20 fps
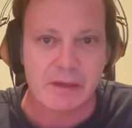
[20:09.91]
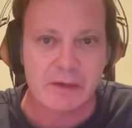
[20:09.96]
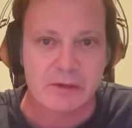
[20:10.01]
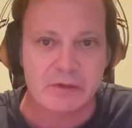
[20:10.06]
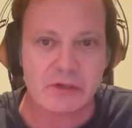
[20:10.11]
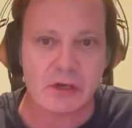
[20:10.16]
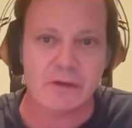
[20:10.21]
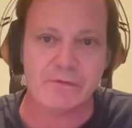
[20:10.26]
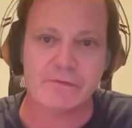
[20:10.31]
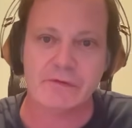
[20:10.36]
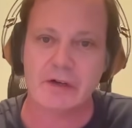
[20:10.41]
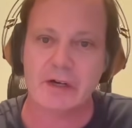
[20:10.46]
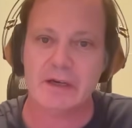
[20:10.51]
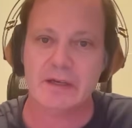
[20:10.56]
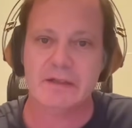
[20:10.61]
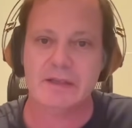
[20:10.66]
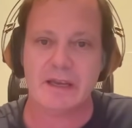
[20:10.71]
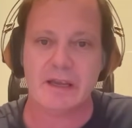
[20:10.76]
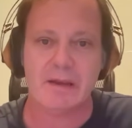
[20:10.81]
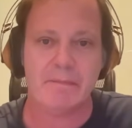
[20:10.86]
So, for
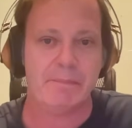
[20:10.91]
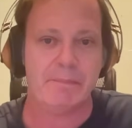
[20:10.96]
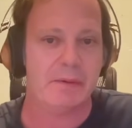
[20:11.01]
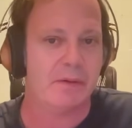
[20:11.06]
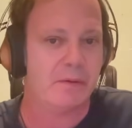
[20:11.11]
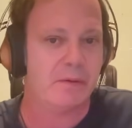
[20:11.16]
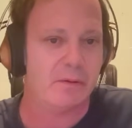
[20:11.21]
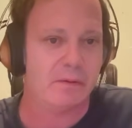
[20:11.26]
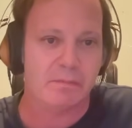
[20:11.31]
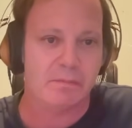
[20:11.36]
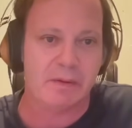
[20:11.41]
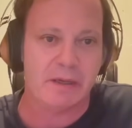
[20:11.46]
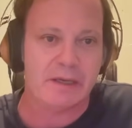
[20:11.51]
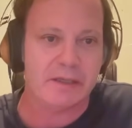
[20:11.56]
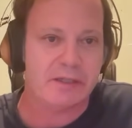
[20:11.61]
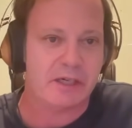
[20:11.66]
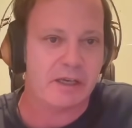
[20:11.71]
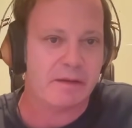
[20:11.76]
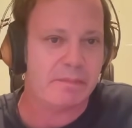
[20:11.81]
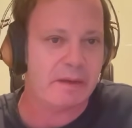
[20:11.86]
example,
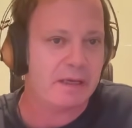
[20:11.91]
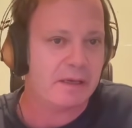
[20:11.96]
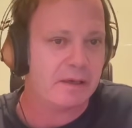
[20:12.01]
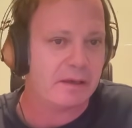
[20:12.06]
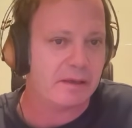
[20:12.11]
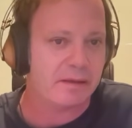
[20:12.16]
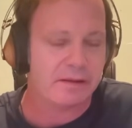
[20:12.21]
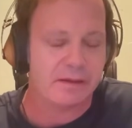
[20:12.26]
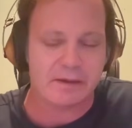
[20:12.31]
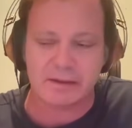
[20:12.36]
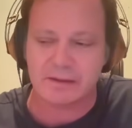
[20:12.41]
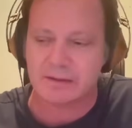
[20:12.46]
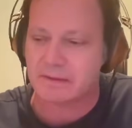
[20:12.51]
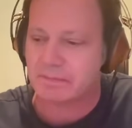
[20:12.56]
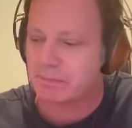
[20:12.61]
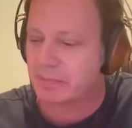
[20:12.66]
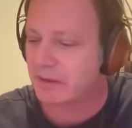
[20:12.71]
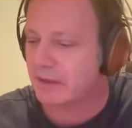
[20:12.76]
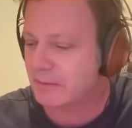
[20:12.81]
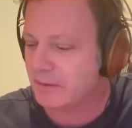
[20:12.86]
EJB, I think it's
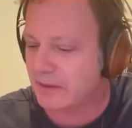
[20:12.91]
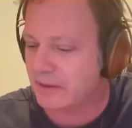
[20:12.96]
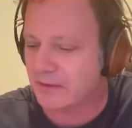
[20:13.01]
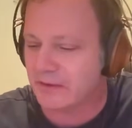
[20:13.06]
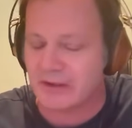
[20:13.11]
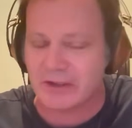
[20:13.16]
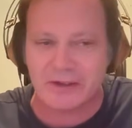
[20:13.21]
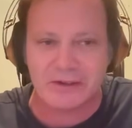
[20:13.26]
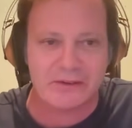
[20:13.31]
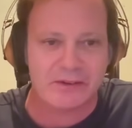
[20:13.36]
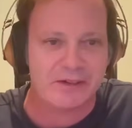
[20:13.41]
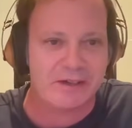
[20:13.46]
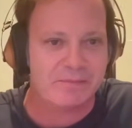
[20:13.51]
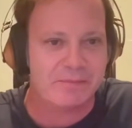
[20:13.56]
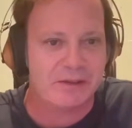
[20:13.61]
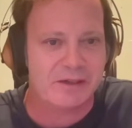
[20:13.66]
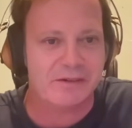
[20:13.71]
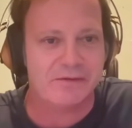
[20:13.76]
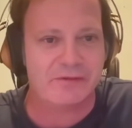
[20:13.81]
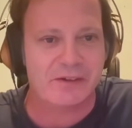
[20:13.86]
pretty well known that I'm
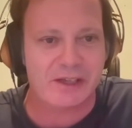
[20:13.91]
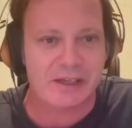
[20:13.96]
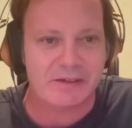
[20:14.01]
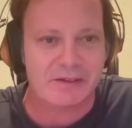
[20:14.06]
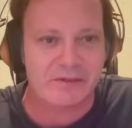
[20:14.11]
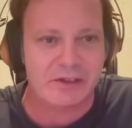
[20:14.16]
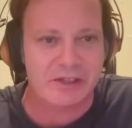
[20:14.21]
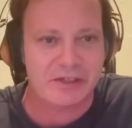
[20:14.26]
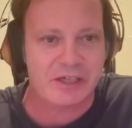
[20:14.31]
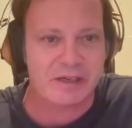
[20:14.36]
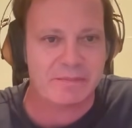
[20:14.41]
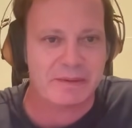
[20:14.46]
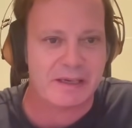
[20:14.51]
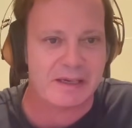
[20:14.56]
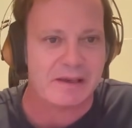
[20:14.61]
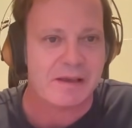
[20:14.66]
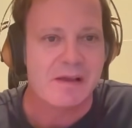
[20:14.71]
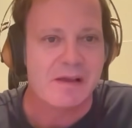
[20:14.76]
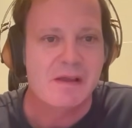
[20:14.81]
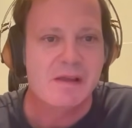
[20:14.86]
not a fan of
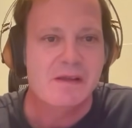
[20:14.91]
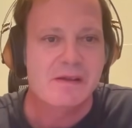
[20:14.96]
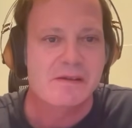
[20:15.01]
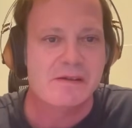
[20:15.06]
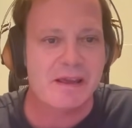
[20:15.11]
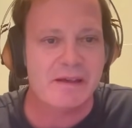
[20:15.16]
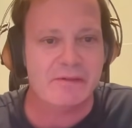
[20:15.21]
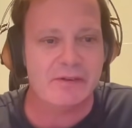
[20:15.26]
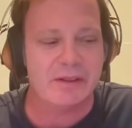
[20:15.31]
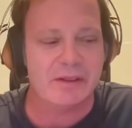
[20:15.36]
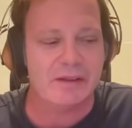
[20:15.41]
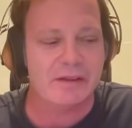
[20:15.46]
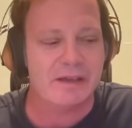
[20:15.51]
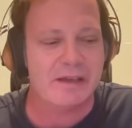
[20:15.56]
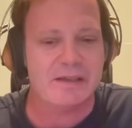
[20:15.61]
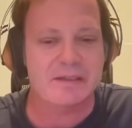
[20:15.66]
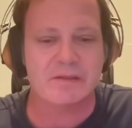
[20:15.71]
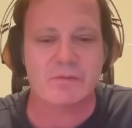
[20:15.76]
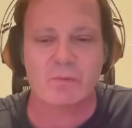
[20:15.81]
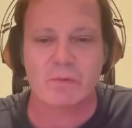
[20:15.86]
EJB.
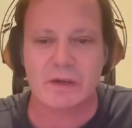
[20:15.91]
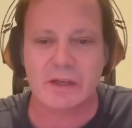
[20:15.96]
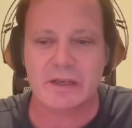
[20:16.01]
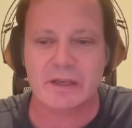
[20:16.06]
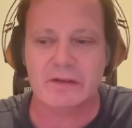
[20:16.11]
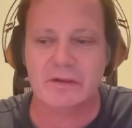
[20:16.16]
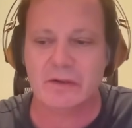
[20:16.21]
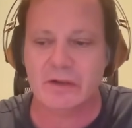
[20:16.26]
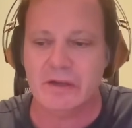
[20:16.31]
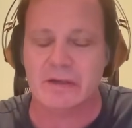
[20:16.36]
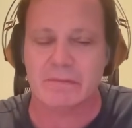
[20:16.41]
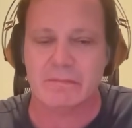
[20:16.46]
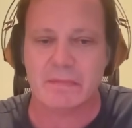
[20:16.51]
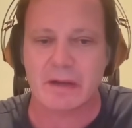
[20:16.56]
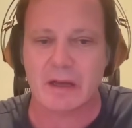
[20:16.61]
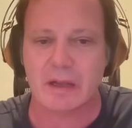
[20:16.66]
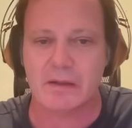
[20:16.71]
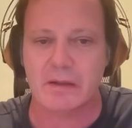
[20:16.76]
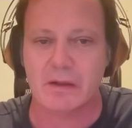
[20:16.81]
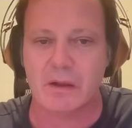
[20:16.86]
Nevertheless, we learned
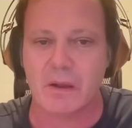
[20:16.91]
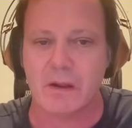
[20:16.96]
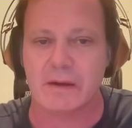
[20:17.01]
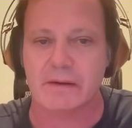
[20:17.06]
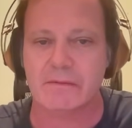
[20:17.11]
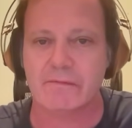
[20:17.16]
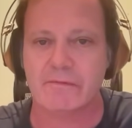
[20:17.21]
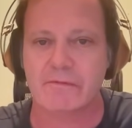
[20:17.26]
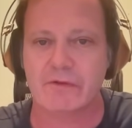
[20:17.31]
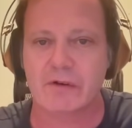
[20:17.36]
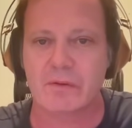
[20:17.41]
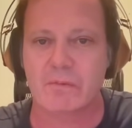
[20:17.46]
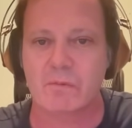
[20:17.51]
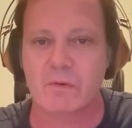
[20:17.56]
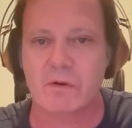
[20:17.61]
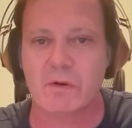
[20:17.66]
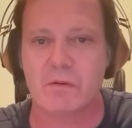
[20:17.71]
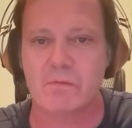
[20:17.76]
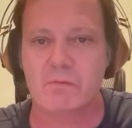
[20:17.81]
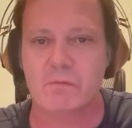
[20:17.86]
a lot from
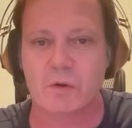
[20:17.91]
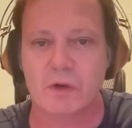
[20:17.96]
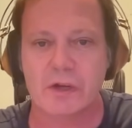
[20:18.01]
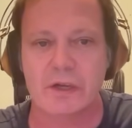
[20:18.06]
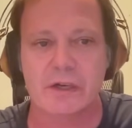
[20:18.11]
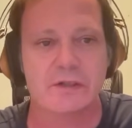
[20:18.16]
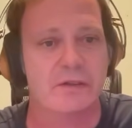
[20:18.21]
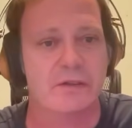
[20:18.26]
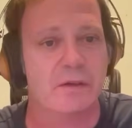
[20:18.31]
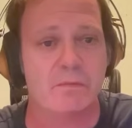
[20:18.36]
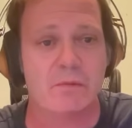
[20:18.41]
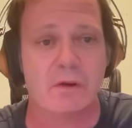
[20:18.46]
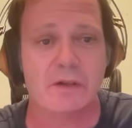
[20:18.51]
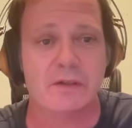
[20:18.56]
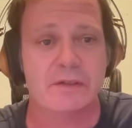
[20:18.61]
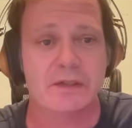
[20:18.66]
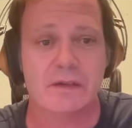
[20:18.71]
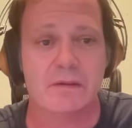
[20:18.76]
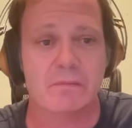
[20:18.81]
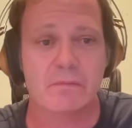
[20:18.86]
what worked and what
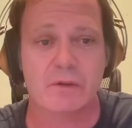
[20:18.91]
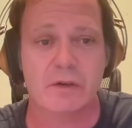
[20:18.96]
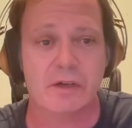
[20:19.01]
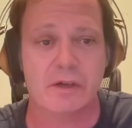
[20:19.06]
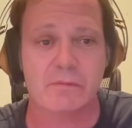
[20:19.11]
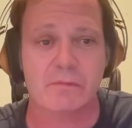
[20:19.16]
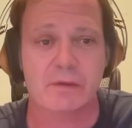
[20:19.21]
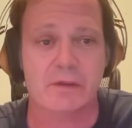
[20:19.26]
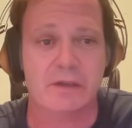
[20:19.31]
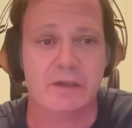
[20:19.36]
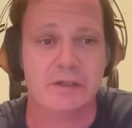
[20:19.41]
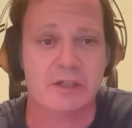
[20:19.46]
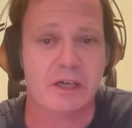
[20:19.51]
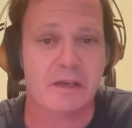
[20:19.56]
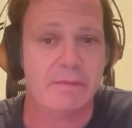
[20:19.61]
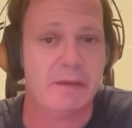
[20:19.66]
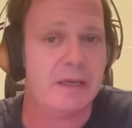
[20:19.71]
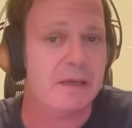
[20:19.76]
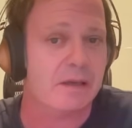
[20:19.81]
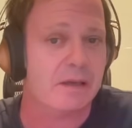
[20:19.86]
didn't work with
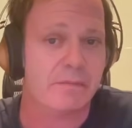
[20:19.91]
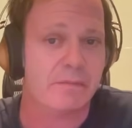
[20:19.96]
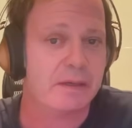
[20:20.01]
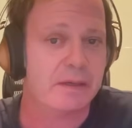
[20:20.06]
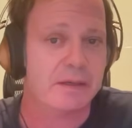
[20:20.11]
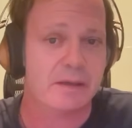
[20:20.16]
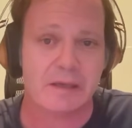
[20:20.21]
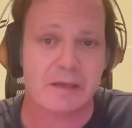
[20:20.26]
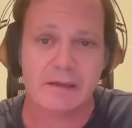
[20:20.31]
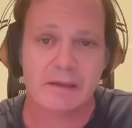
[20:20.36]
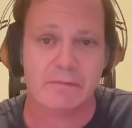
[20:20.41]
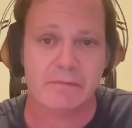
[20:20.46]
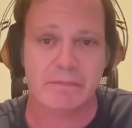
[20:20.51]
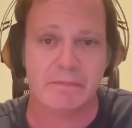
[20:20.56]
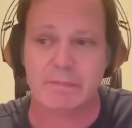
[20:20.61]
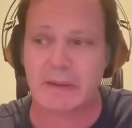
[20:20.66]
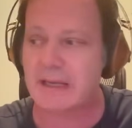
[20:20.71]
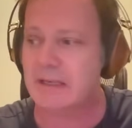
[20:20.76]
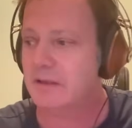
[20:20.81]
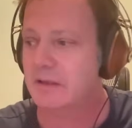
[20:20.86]
EJB. I mean, like, we
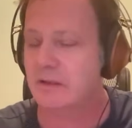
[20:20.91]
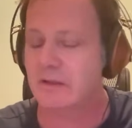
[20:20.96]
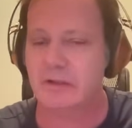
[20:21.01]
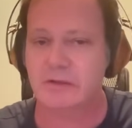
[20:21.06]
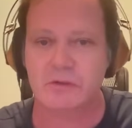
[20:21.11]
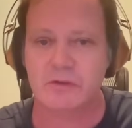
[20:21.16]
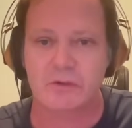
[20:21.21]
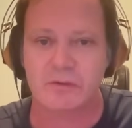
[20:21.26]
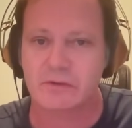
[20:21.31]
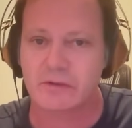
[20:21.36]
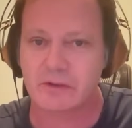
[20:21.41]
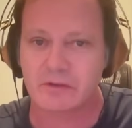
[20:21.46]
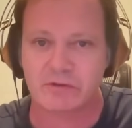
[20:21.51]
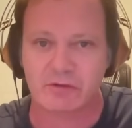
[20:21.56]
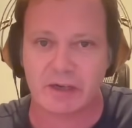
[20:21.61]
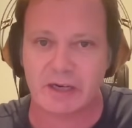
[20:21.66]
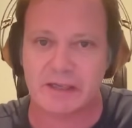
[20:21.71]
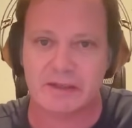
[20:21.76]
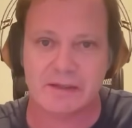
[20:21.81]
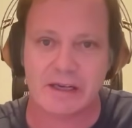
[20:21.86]
basically took the
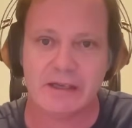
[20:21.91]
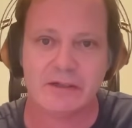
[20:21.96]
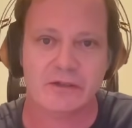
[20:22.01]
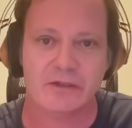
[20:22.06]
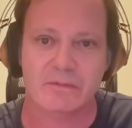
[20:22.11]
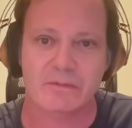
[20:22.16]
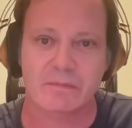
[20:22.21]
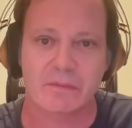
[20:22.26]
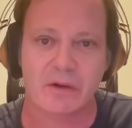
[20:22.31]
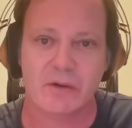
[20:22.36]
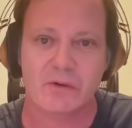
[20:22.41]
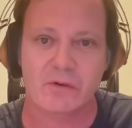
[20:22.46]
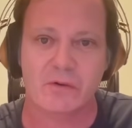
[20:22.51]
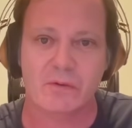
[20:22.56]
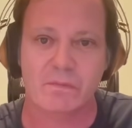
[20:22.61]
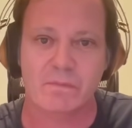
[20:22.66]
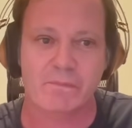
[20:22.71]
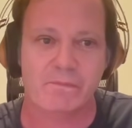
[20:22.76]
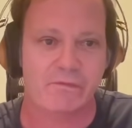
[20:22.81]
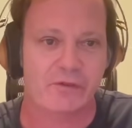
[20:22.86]
transaction
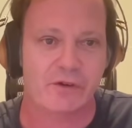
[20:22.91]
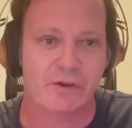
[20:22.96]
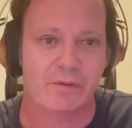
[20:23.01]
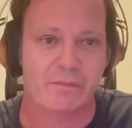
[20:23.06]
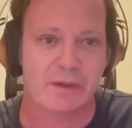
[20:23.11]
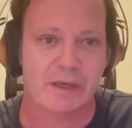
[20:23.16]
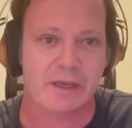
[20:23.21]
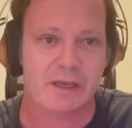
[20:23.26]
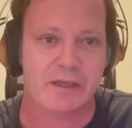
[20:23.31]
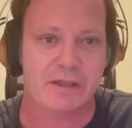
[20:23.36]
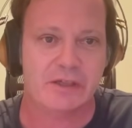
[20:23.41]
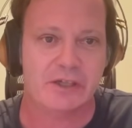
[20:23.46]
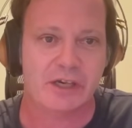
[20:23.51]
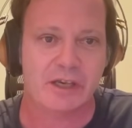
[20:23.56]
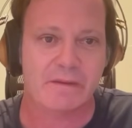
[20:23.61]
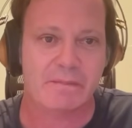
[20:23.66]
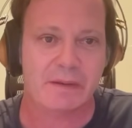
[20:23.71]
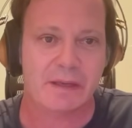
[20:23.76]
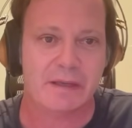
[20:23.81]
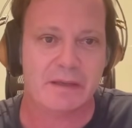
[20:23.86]
model from
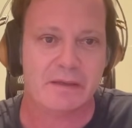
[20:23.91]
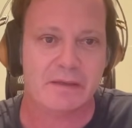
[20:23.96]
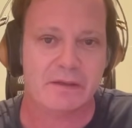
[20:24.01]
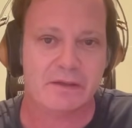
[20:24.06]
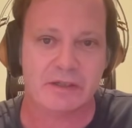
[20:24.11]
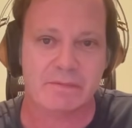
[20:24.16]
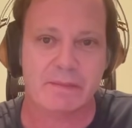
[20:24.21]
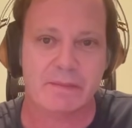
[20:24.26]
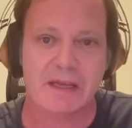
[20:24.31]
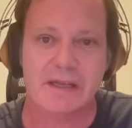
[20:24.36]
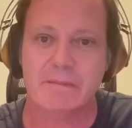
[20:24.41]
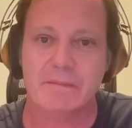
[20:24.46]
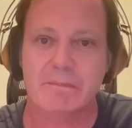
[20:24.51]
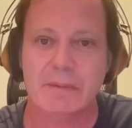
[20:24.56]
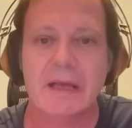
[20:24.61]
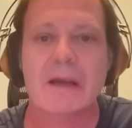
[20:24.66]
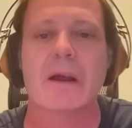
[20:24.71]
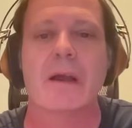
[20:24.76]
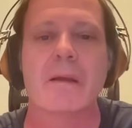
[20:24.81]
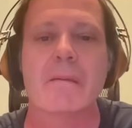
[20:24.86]
EJB and just made it
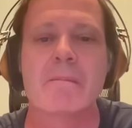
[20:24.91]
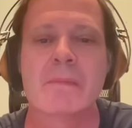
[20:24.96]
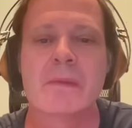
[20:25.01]
better.